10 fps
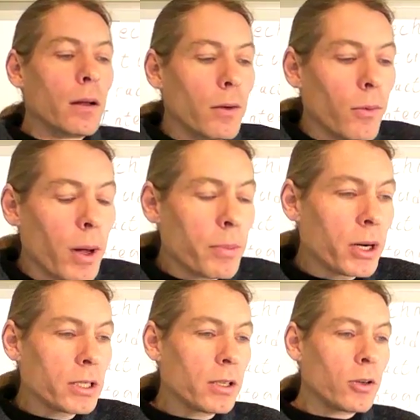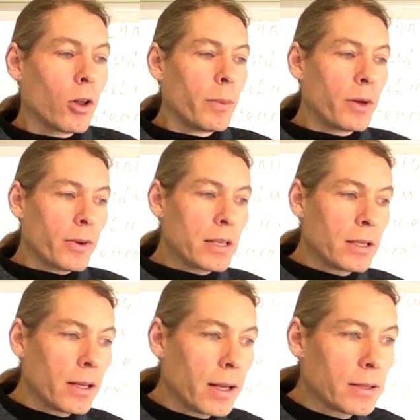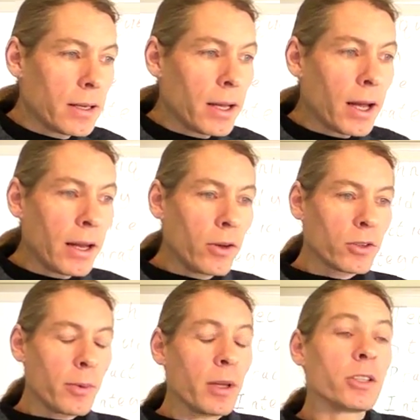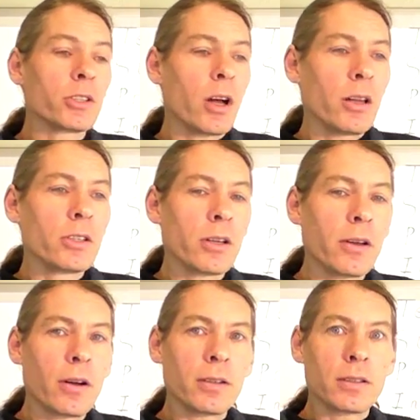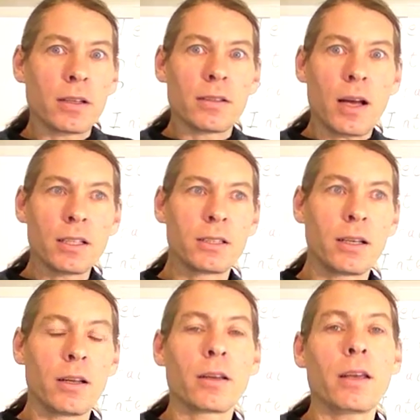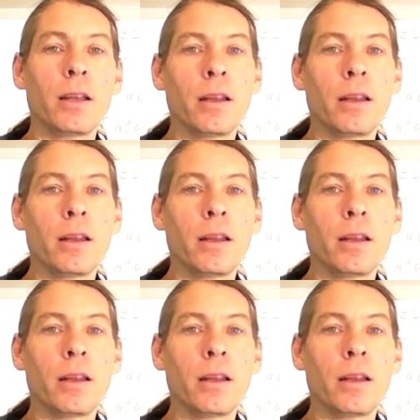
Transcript: One person told me recently, they said, yeah, I know so many astrologers and they're exhausted looking.